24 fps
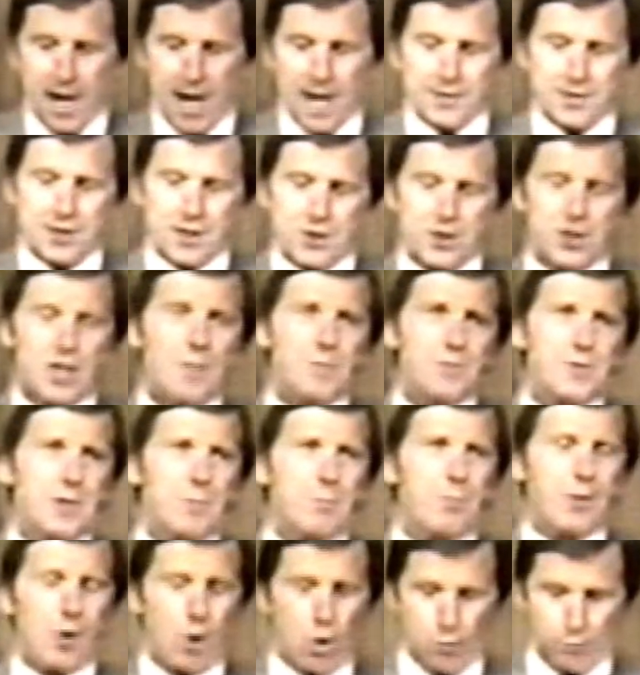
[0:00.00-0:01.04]
and the Egyptian
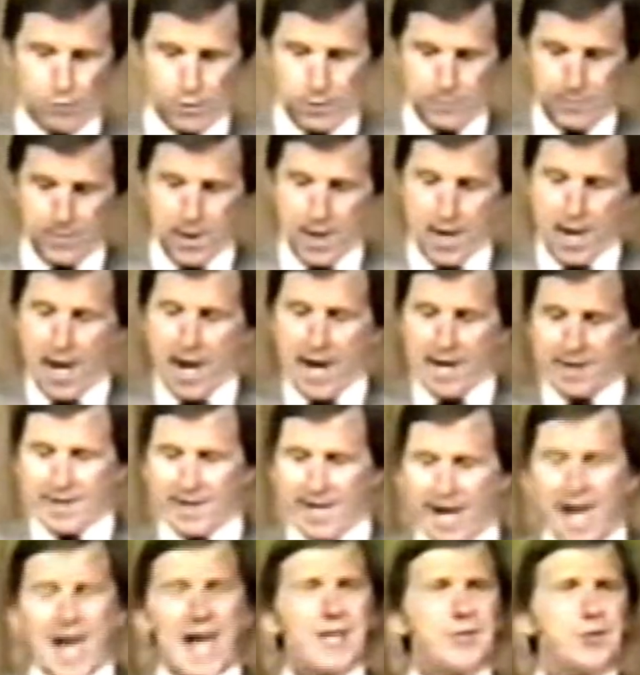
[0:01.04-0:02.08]
plover, and it
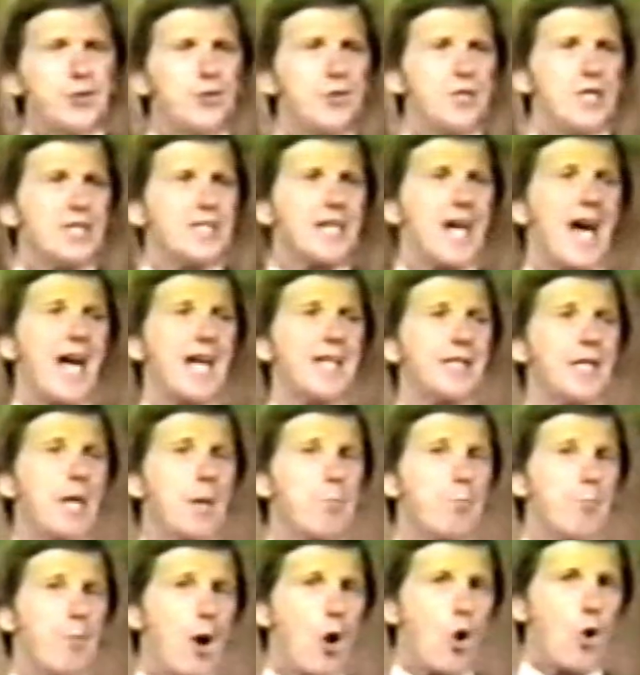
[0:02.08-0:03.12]
had to design
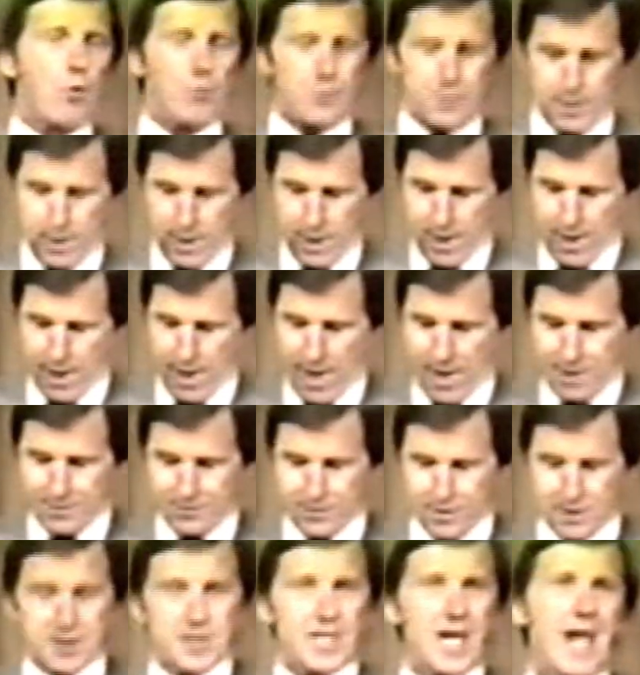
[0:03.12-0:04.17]
them both at
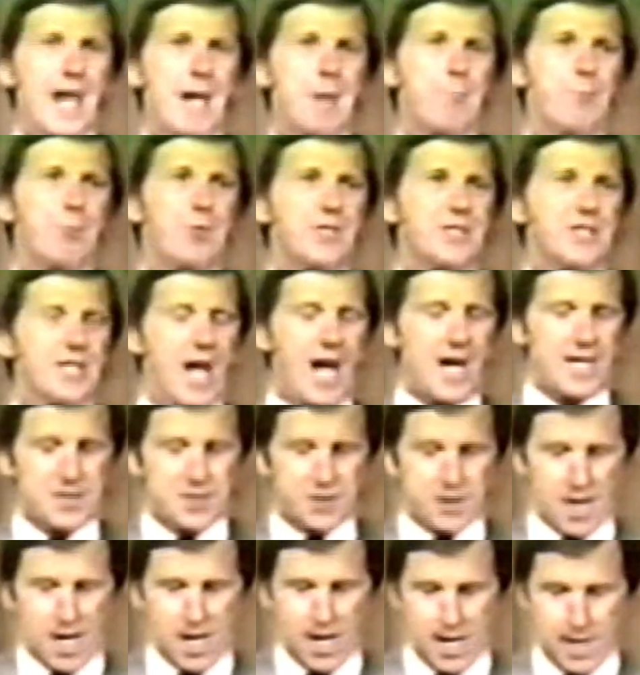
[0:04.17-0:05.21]
the same precise
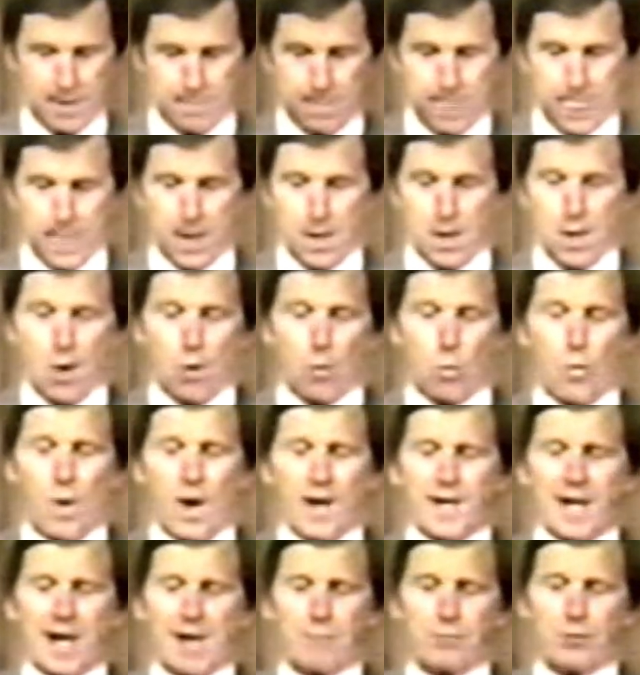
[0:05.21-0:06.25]
time.
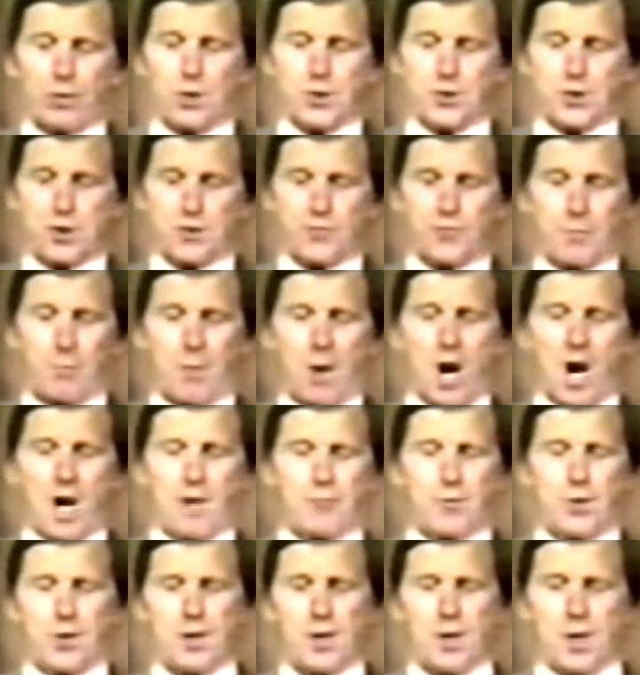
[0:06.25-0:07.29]
One evolutionist from
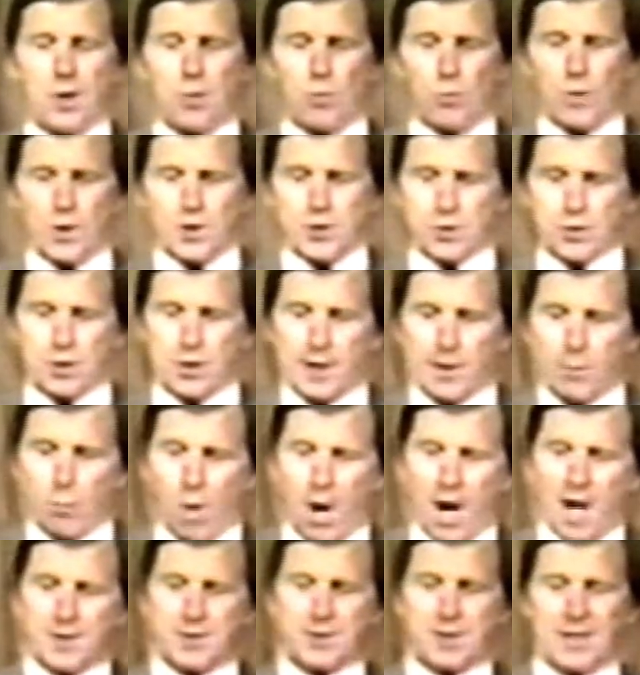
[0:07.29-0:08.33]
Harvard, Richard
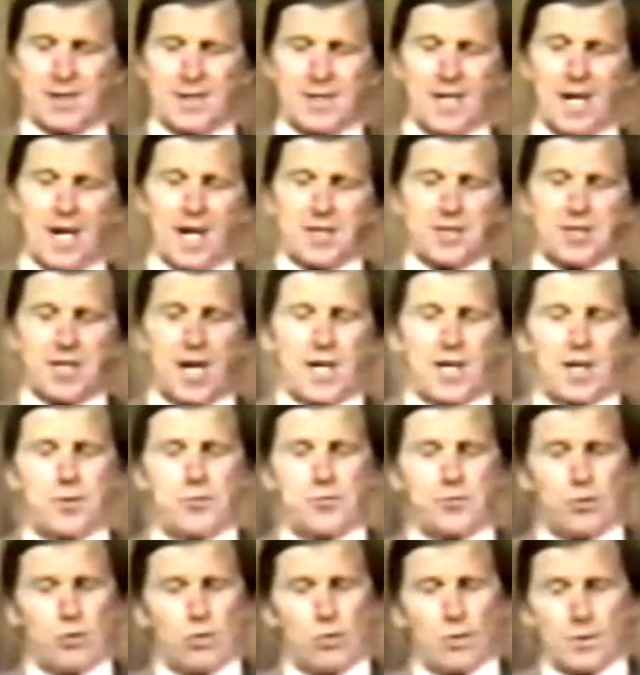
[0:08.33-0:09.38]
Lewontin, said
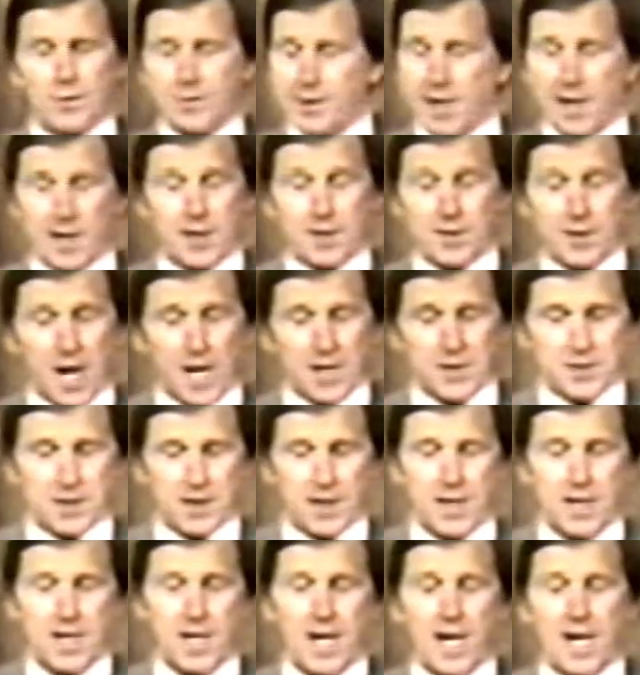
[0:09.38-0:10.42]
it
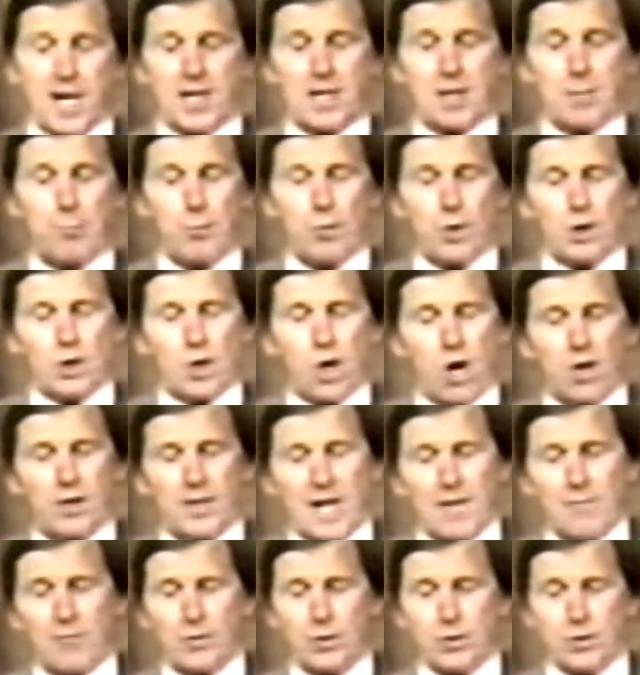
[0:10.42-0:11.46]
thusly in a book called
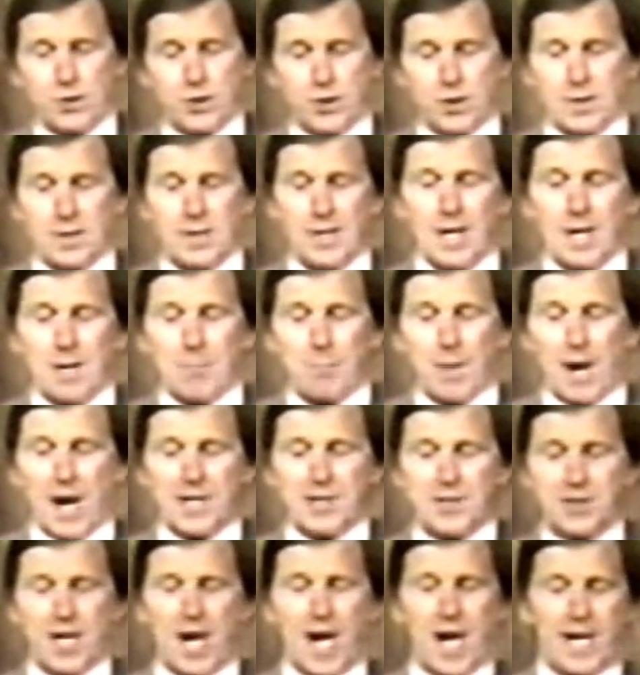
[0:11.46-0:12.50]
Evolution by
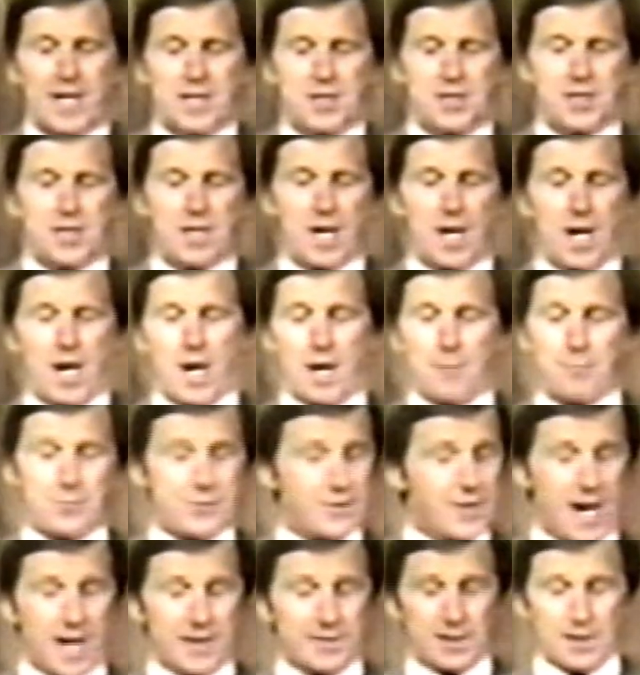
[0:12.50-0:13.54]

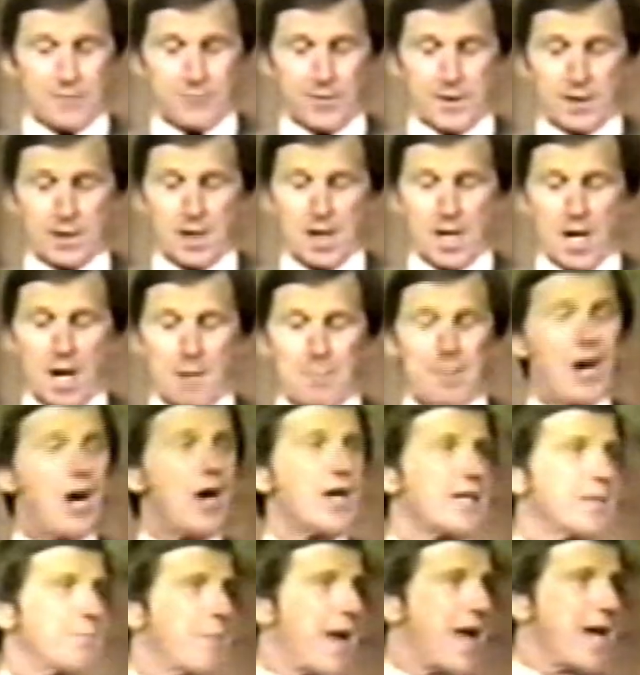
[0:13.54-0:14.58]
Scientific
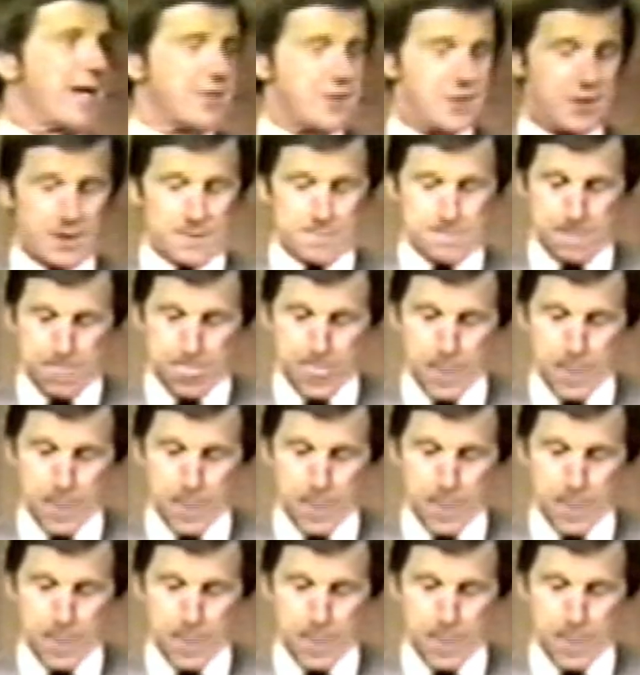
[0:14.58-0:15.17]
American Magazine.